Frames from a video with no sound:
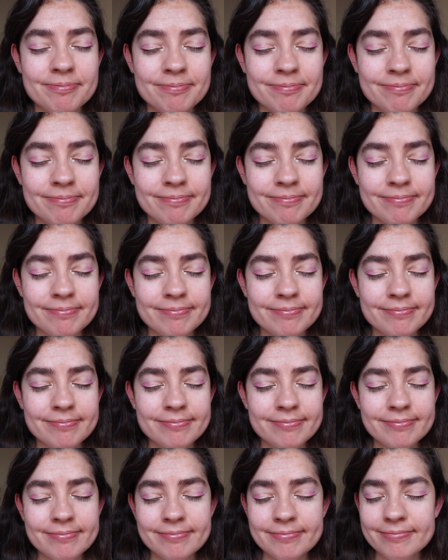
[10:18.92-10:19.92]

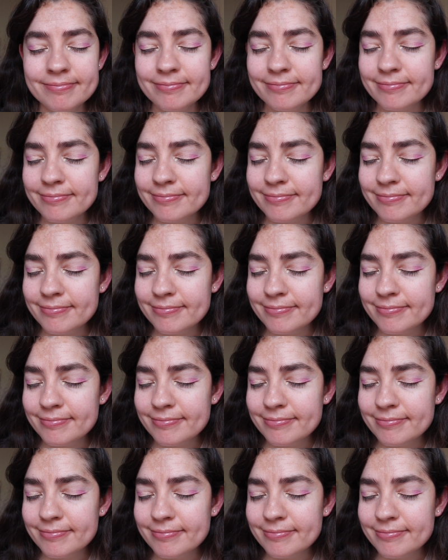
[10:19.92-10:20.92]

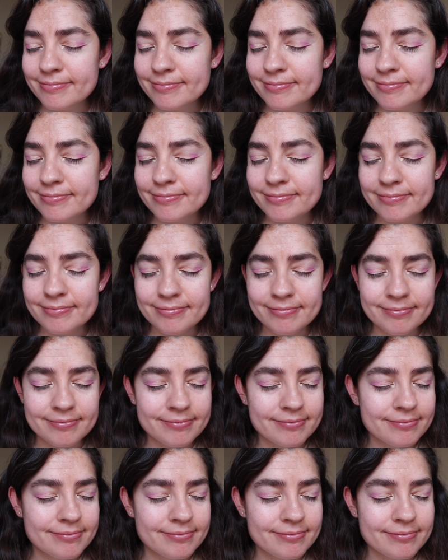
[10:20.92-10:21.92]

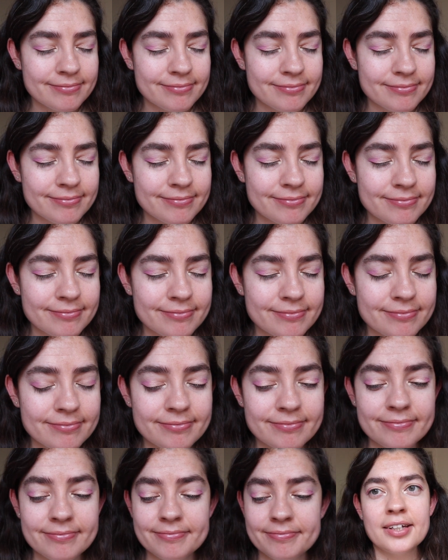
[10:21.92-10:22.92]

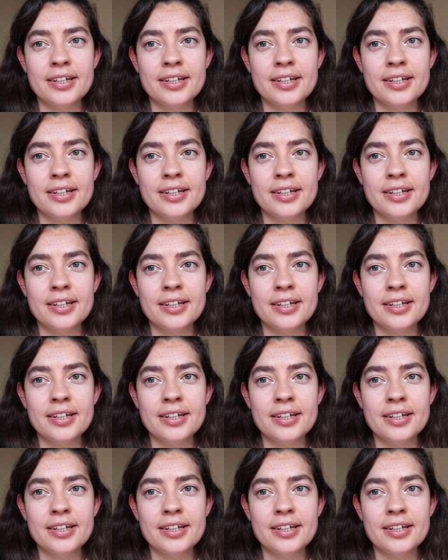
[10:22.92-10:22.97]
Nobody speaks.